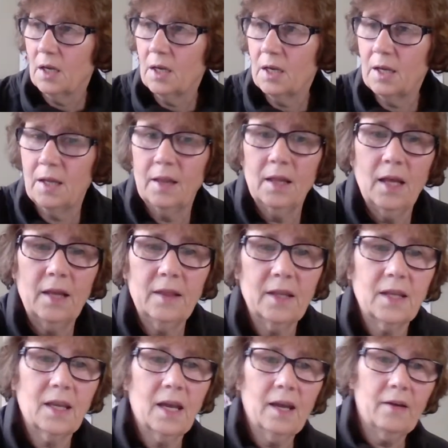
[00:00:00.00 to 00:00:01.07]
And then the
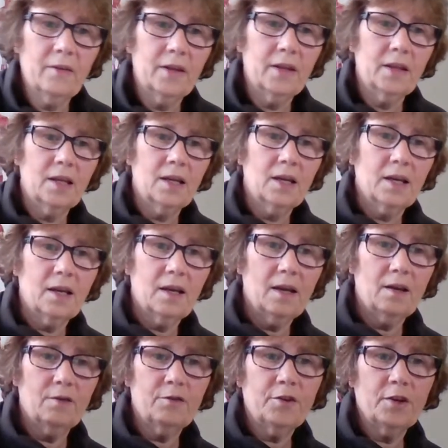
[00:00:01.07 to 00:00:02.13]
gallon that I
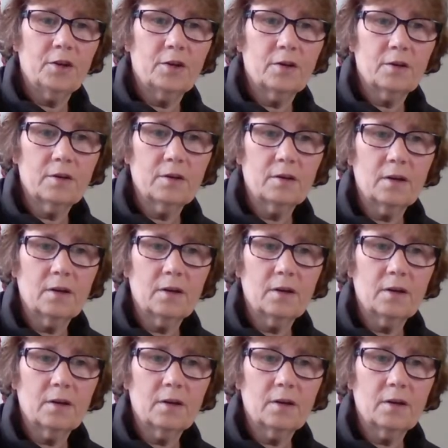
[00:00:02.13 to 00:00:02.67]
have here,